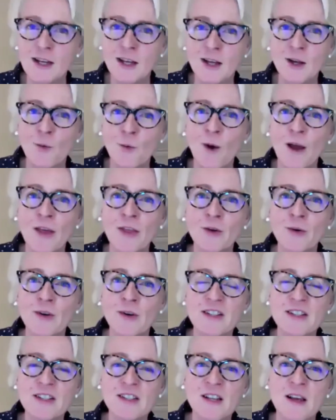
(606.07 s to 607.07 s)
whether
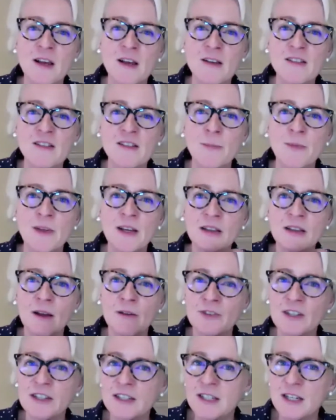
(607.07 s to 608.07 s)
it's something
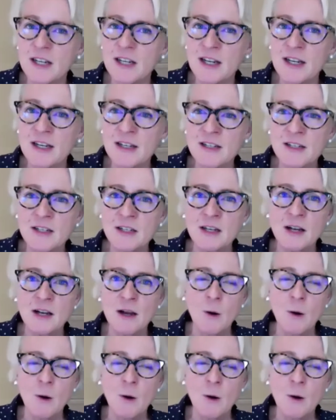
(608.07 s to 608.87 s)
lovely to eat,